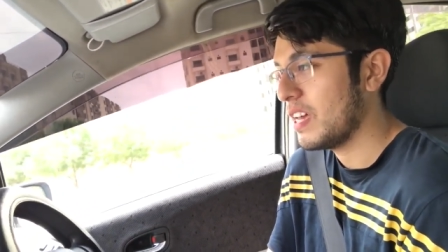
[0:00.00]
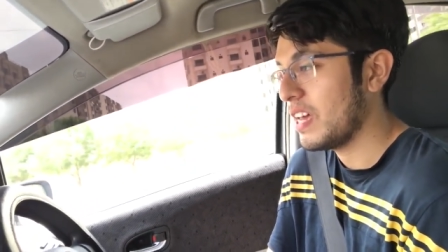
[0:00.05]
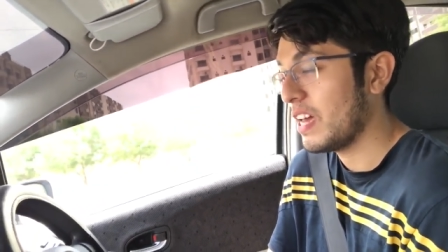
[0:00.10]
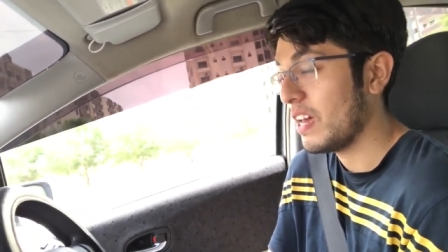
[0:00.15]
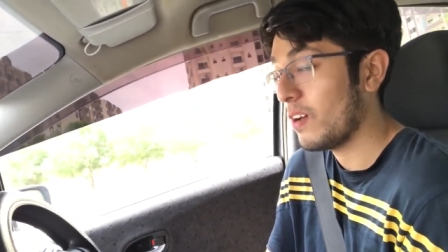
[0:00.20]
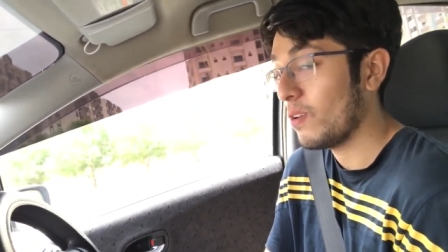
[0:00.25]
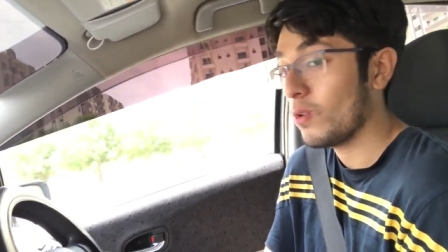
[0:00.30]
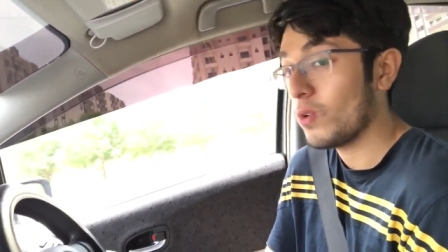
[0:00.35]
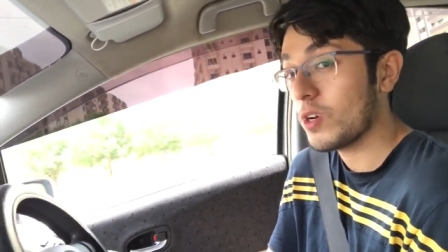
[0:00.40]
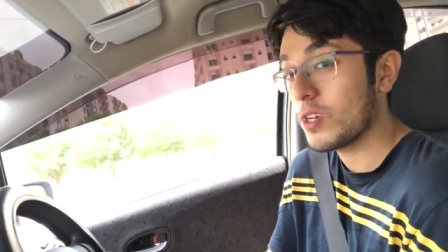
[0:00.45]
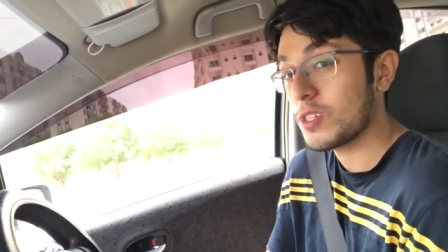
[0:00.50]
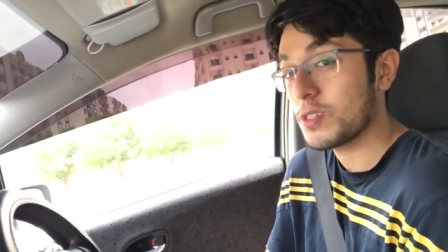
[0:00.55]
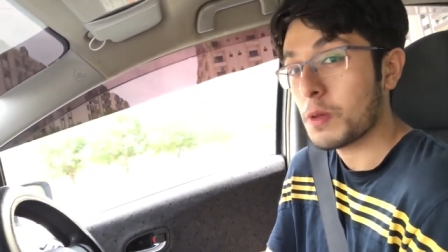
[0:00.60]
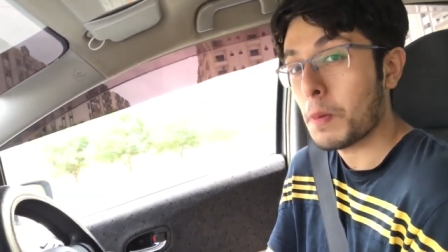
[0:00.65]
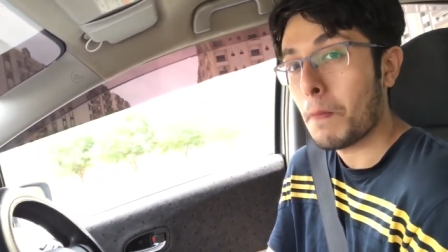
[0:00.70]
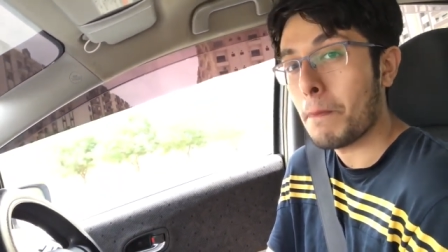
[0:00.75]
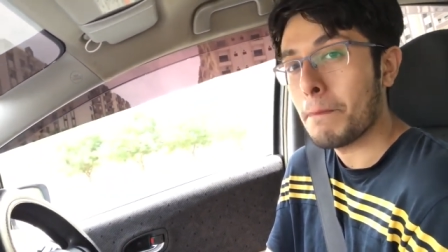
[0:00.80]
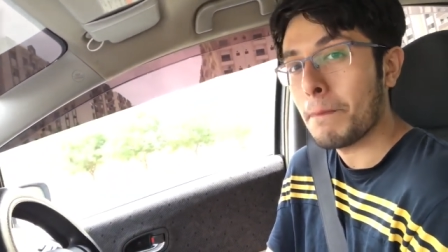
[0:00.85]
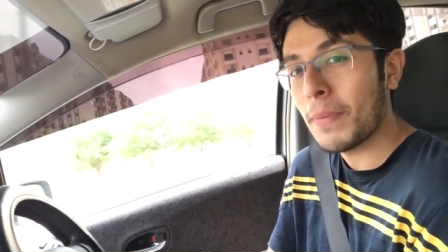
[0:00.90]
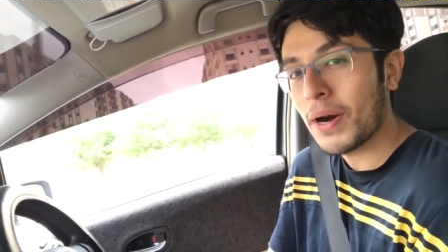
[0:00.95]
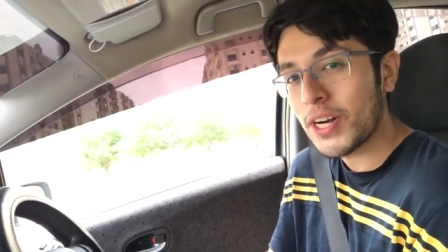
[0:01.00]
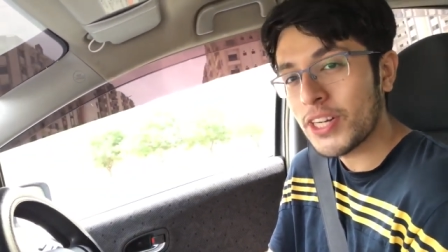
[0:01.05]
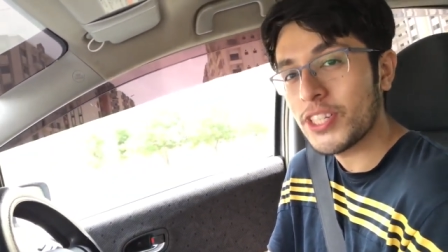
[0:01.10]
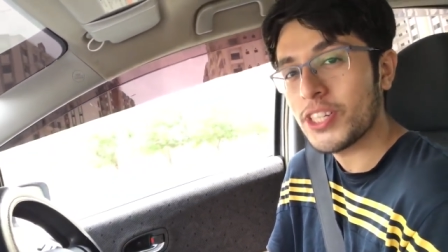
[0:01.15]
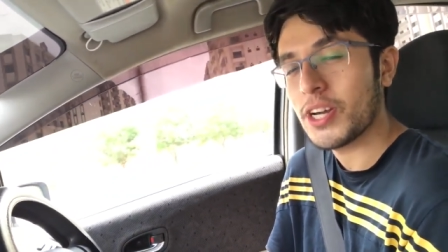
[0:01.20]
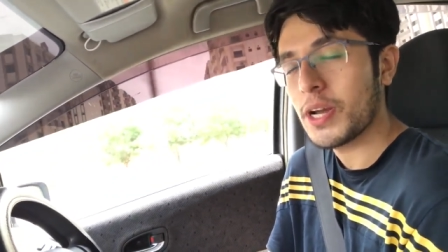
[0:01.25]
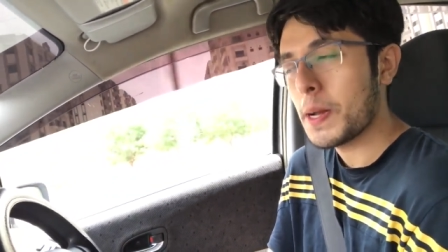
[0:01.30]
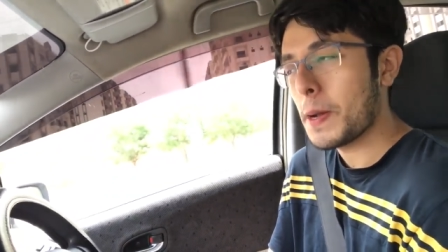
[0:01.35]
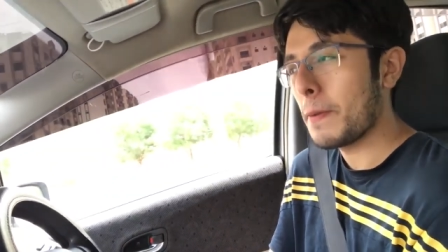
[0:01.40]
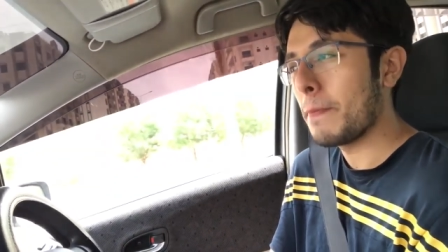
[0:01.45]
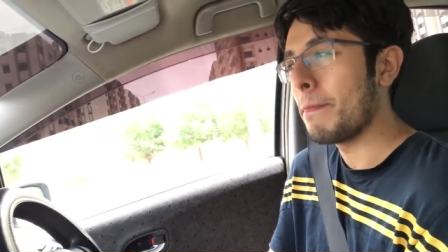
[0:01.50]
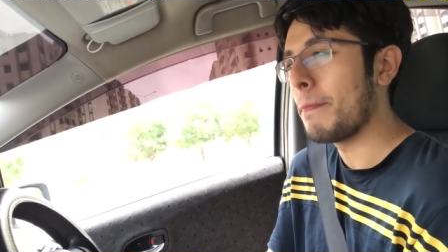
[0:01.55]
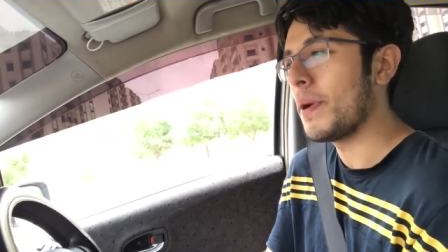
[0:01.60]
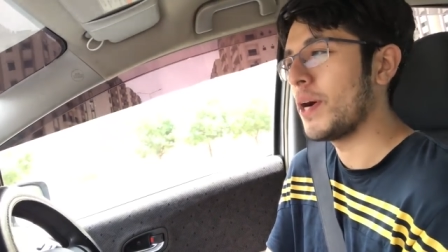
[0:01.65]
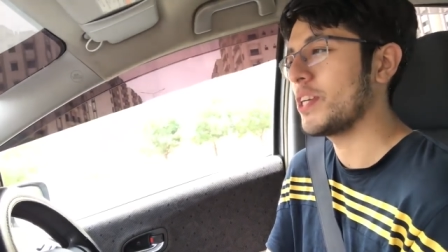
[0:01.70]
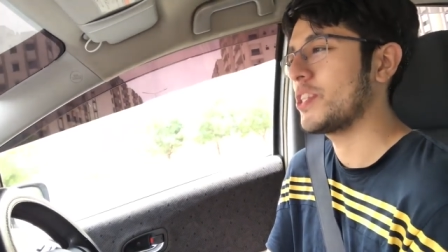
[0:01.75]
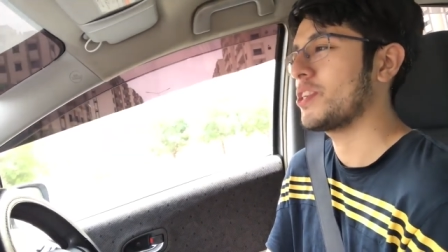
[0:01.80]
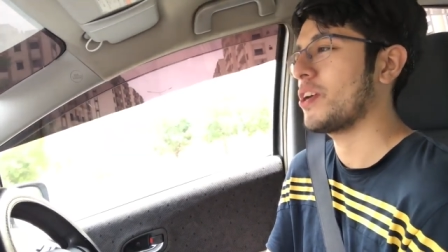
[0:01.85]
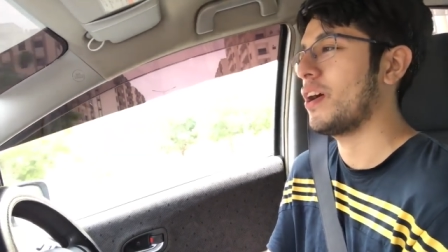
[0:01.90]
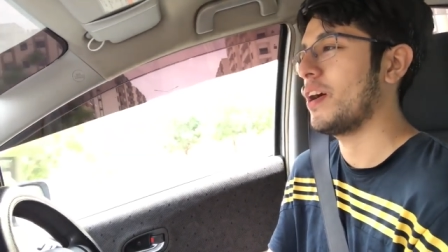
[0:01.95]
it was much,
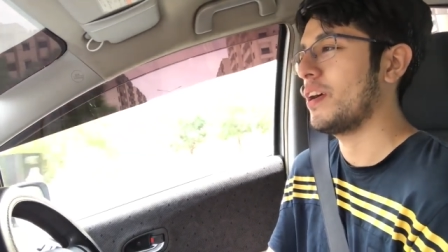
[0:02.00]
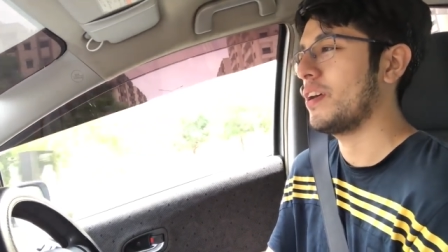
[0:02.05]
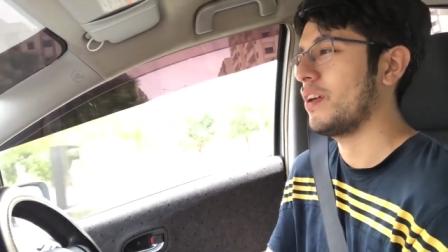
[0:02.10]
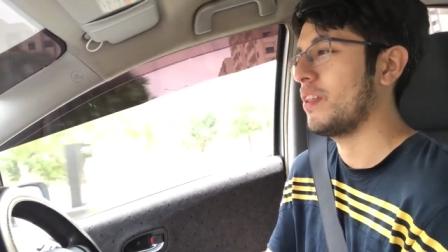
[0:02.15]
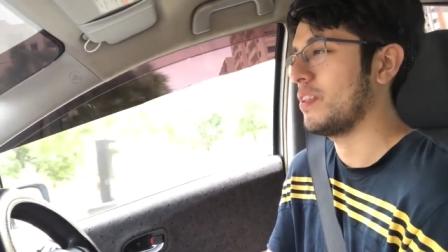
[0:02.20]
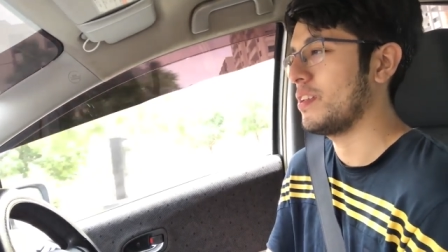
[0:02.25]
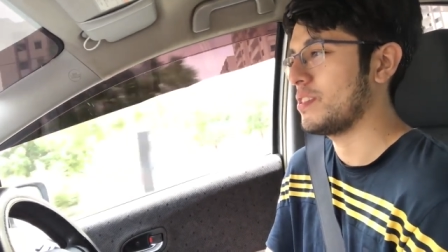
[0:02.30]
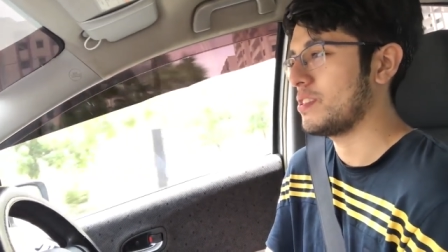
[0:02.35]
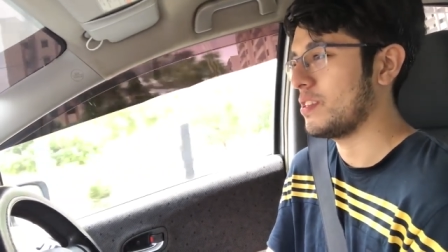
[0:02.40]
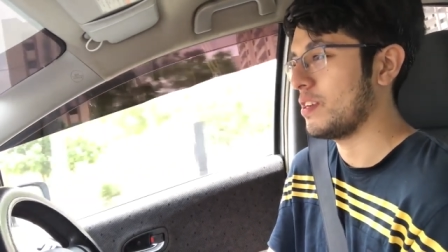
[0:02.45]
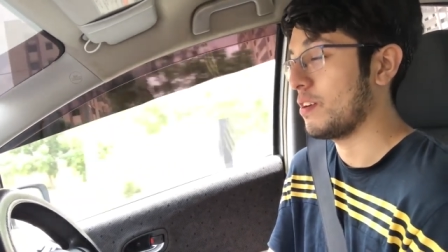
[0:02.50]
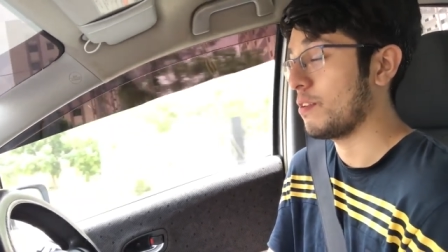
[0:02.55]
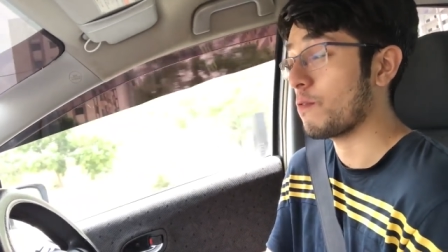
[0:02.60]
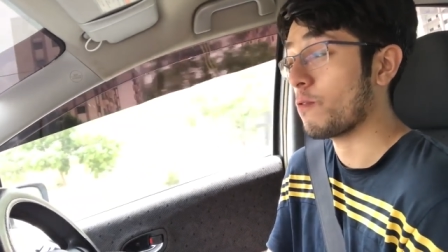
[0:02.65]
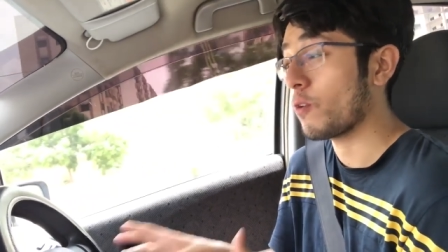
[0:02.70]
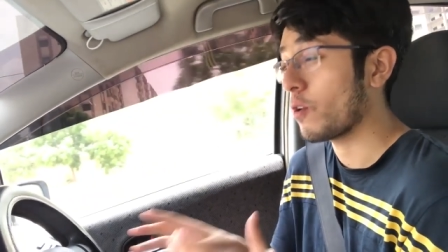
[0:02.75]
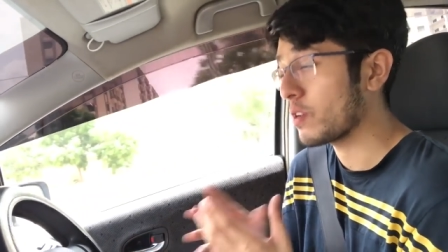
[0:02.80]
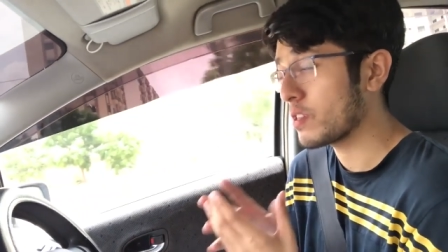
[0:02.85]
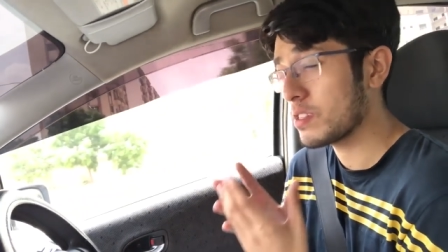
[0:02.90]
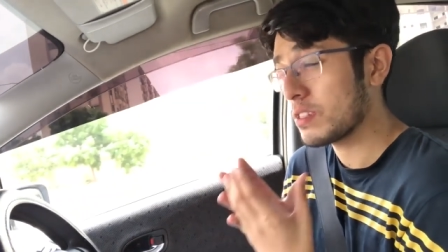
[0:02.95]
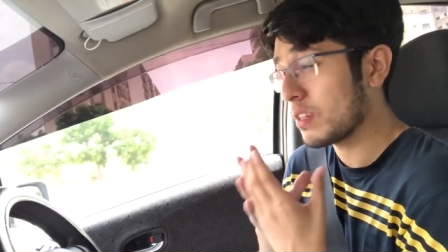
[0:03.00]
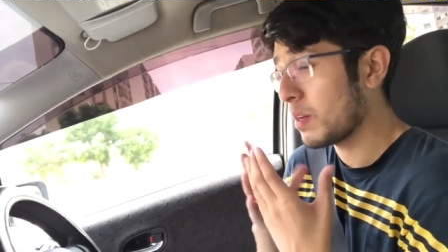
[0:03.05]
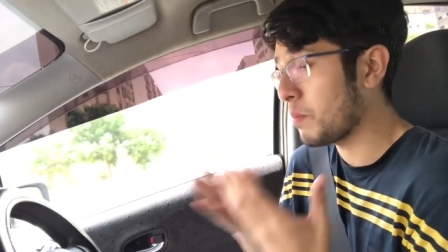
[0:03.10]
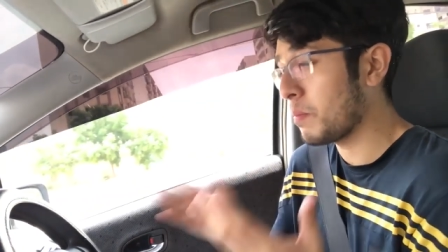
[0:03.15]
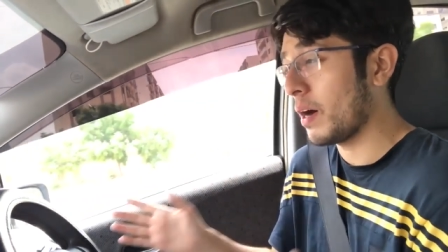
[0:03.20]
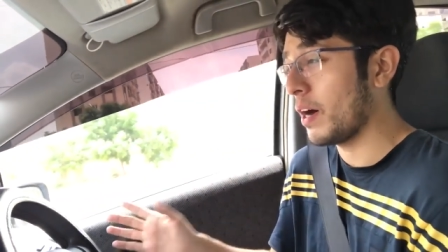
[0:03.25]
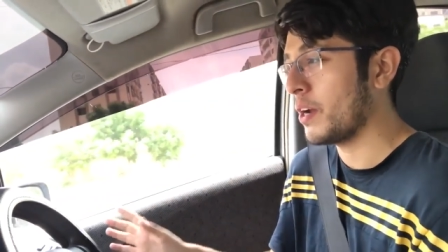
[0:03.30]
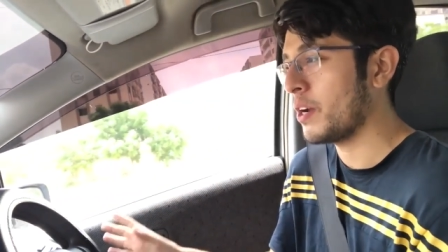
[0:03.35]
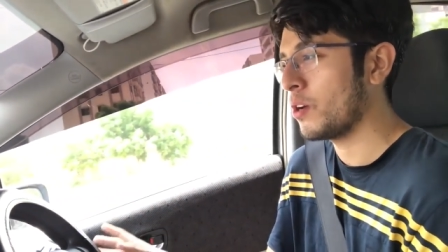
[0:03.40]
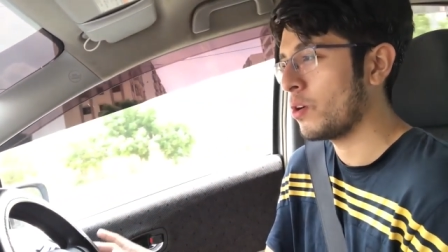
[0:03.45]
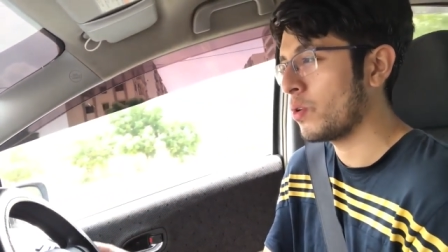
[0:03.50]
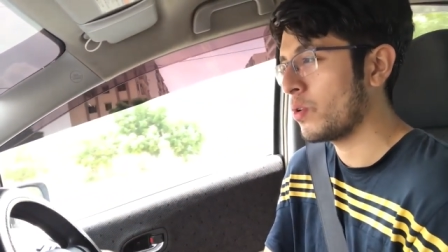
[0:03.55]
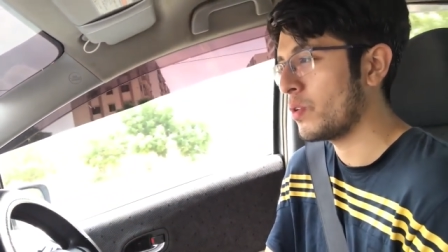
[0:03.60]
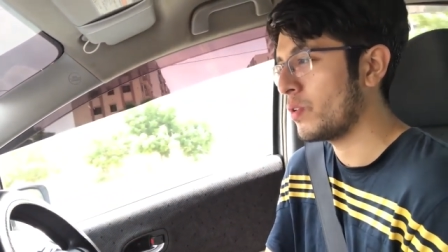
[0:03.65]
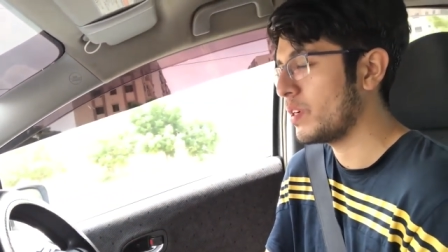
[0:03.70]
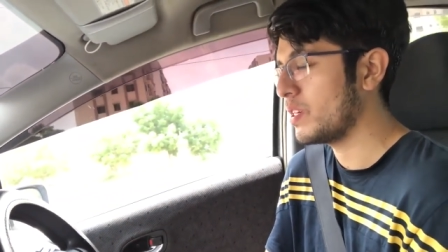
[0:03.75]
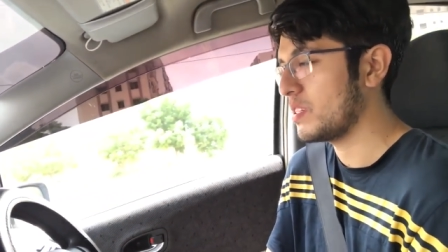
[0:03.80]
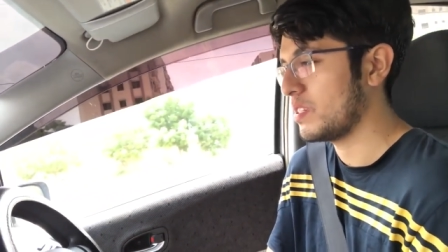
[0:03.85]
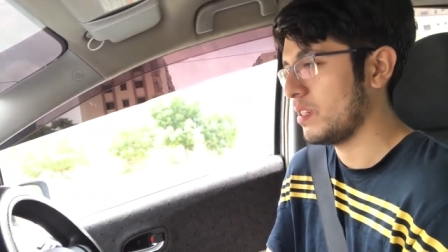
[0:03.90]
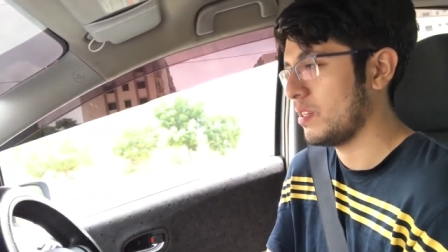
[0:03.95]
much harder this year for some unknown
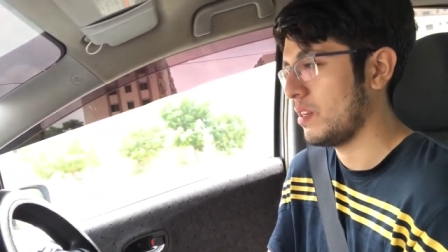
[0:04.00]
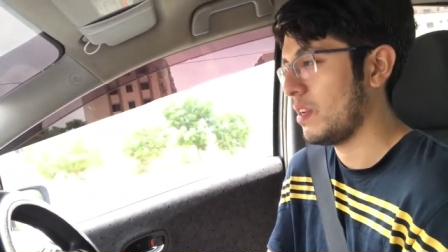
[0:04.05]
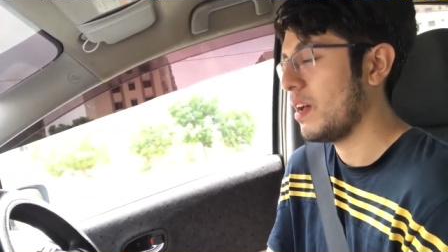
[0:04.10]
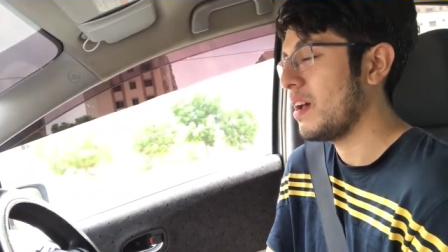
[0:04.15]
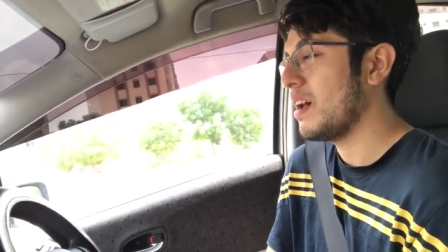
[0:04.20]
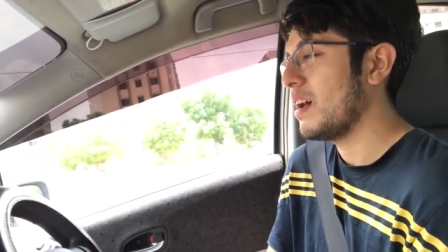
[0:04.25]
reason.